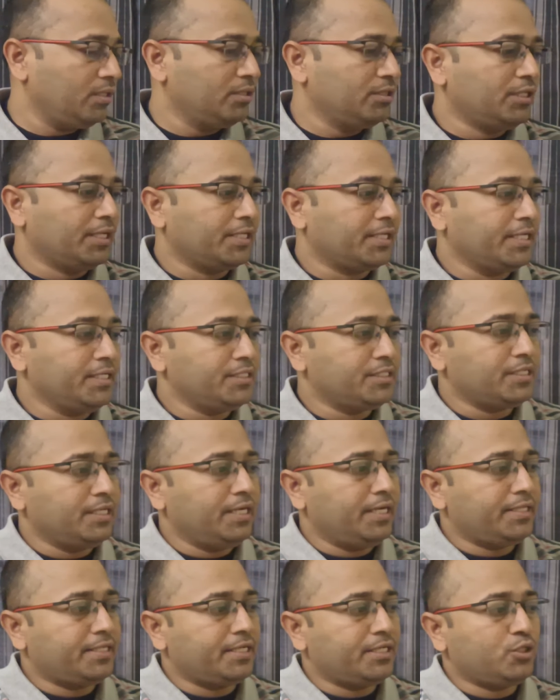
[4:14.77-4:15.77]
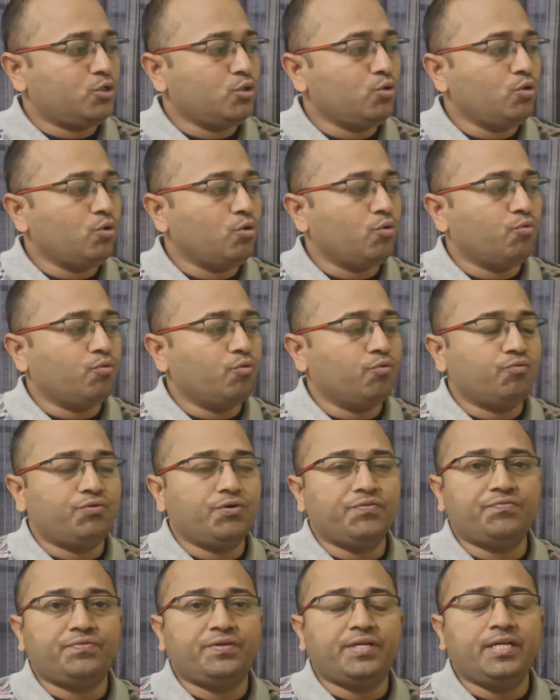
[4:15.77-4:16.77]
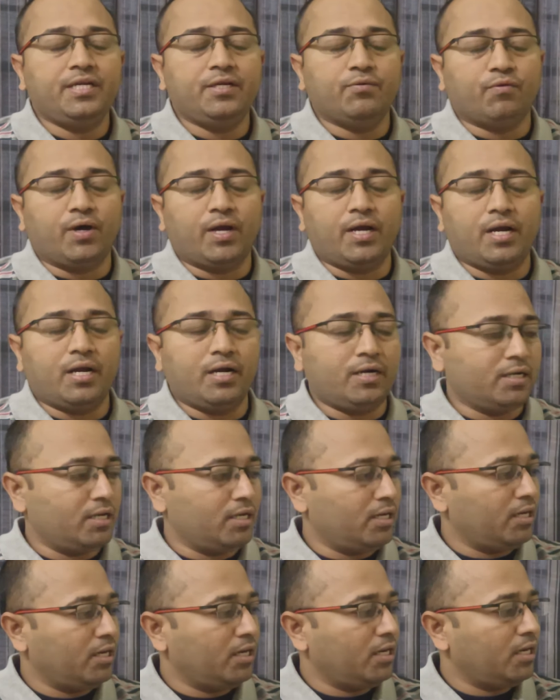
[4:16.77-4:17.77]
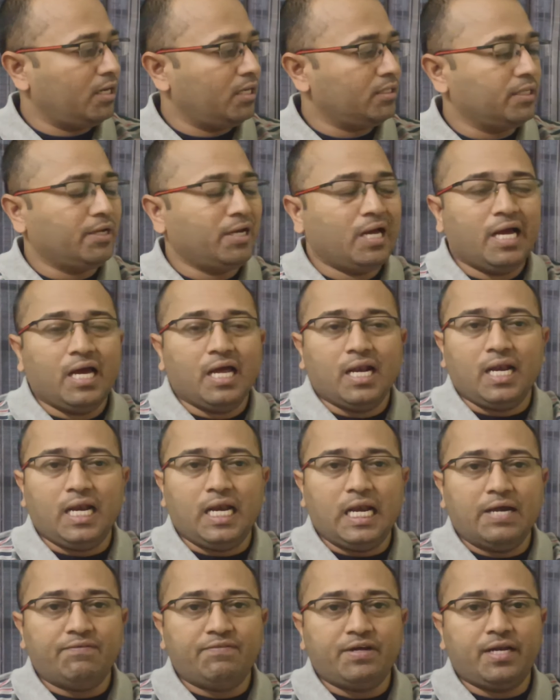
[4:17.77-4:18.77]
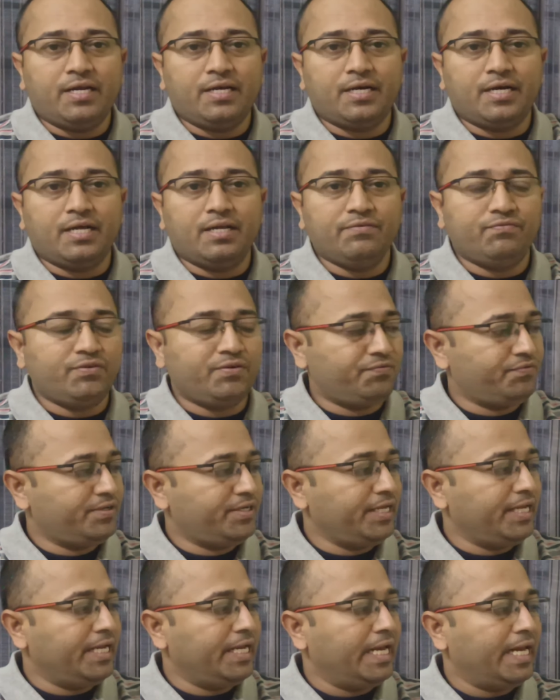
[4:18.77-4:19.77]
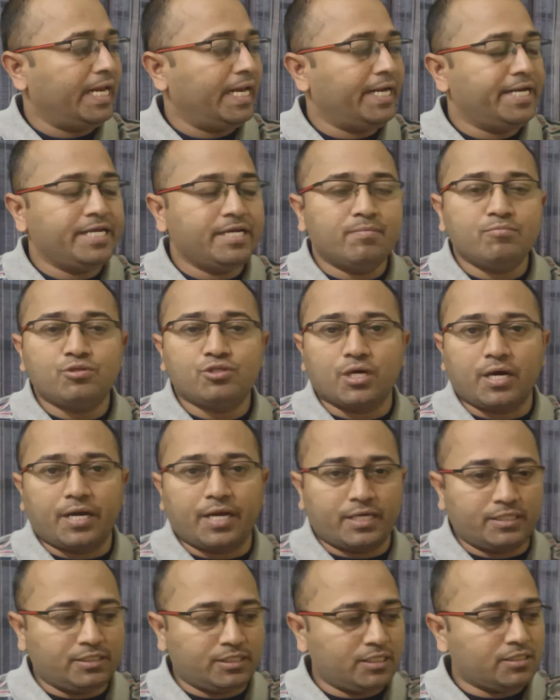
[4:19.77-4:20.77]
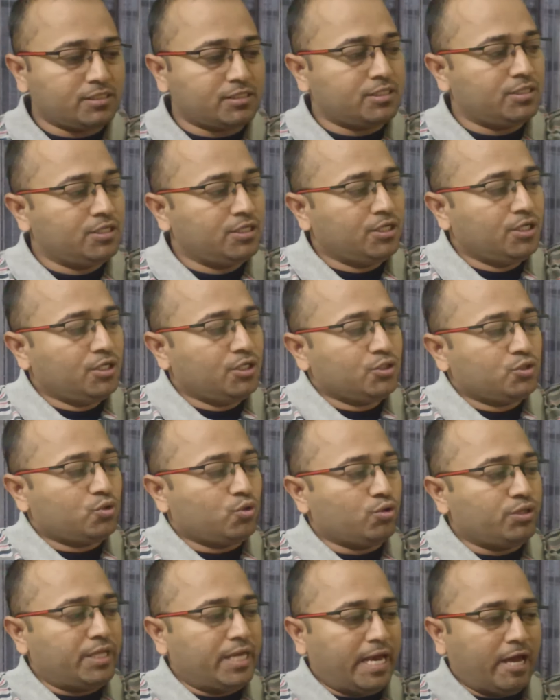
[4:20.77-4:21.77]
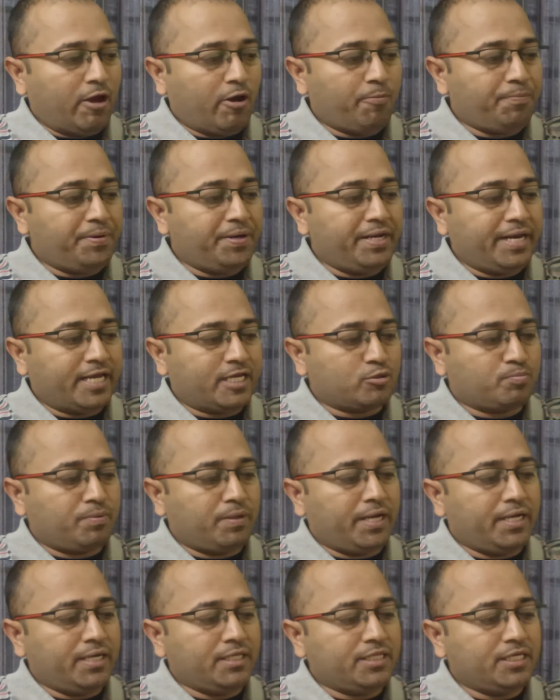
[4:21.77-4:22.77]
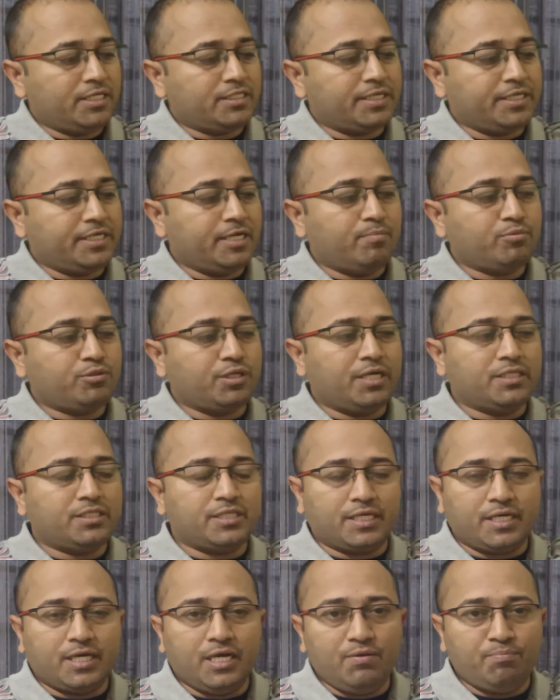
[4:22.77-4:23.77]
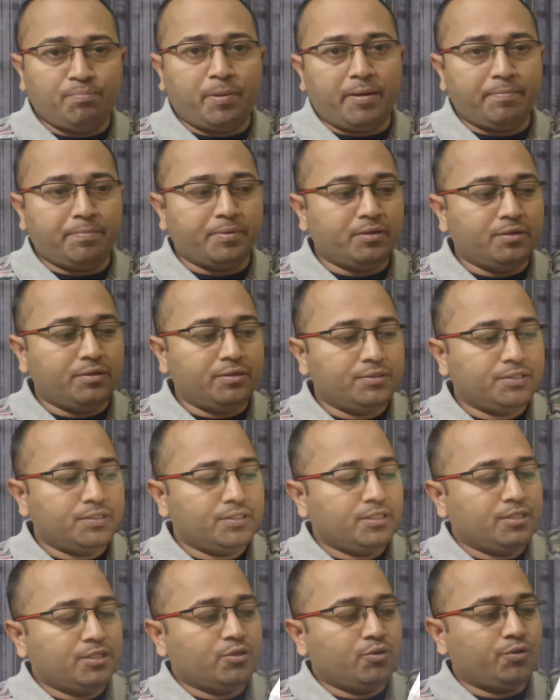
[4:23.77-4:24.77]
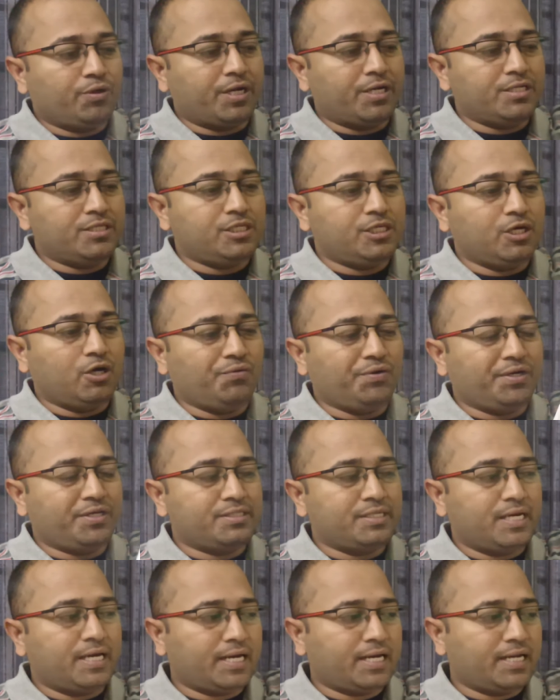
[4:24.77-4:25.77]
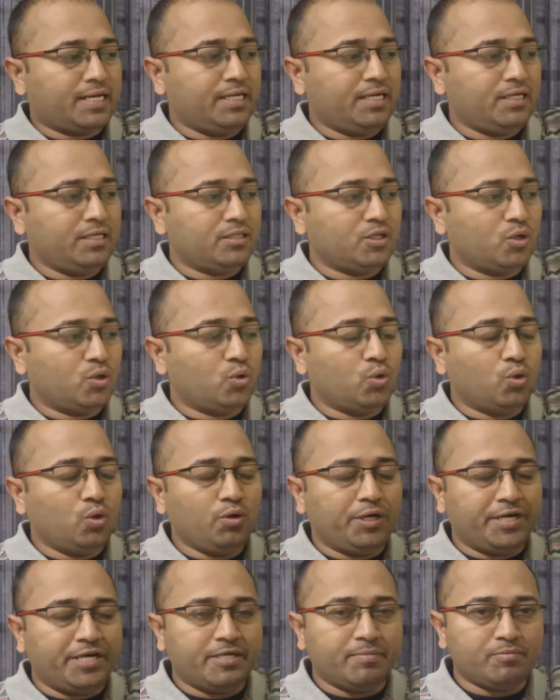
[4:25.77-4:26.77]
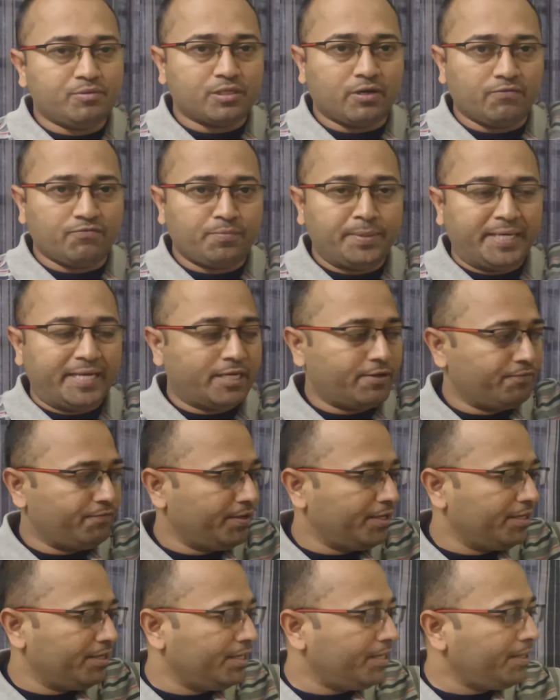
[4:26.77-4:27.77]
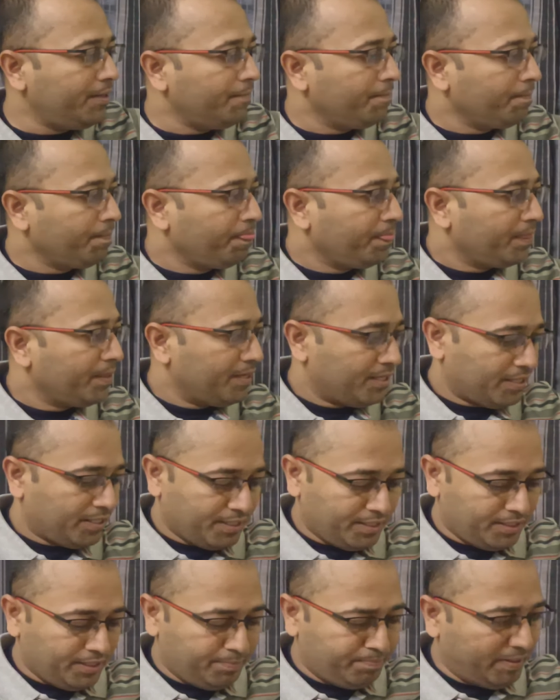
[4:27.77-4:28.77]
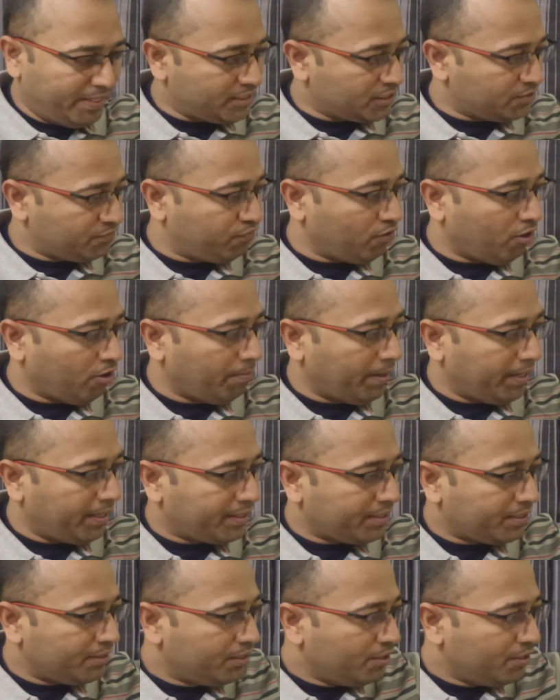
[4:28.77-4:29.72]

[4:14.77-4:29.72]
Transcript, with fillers: that is related to 50 one, 1150 uh, idioms are exist so they have been explained these idioms in a single paper We can see how exactly the whole idioms have been given in a best format